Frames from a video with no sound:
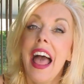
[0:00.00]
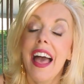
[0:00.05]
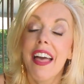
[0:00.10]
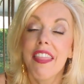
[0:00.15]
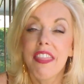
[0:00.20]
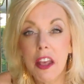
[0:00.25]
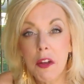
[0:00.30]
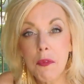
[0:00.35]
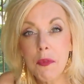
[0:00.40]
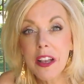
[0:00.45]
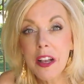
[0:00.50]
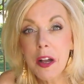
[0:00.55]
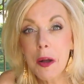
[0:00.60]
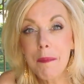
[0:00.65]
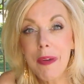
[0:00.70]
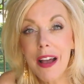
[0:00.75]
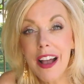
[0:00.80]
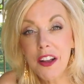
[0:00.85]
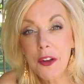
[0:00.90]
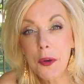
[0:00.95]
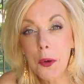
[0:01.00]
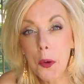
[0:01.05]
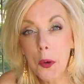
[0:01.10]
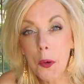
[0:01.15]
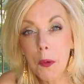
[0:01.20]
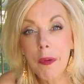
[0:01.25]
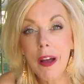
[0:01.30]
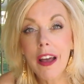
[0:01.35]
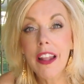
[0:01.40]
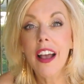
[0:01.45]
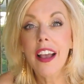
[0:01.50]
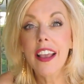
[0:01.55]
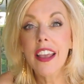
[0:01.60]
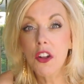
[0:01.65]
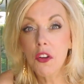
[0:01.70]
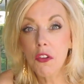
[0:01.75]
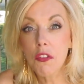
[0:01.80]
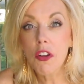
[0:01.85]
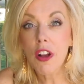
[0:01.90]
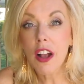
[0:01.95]
And then we come back home and I
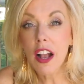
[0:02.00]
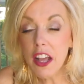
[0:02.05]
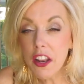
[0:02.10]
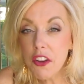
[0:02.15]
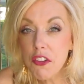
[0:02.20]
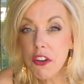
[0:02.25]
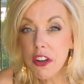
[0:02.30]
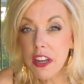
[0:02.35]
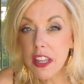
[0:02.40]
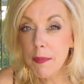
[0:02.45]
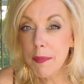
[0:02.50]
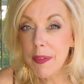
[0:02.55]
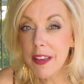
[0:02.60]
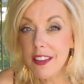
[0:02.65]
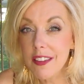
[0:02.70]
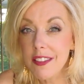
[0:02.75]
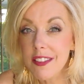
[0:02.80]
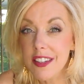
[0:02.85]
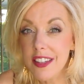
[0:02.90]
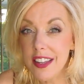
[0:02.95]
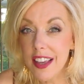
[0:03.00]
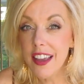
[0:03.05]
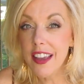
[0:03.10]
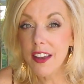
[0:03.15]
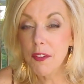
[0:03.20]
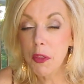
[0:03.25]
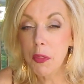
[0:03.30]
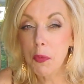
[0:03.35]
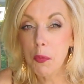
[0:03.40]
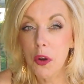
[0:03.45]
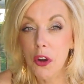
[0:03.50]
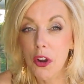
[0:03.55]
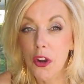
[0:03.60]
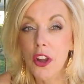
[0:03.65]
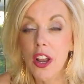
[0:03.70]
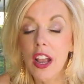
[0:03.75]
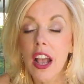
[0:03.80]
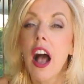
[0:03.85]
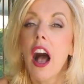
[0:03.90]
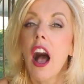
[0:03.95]
get over 100 emails a day with
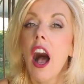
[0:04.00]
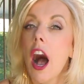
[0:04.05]
work.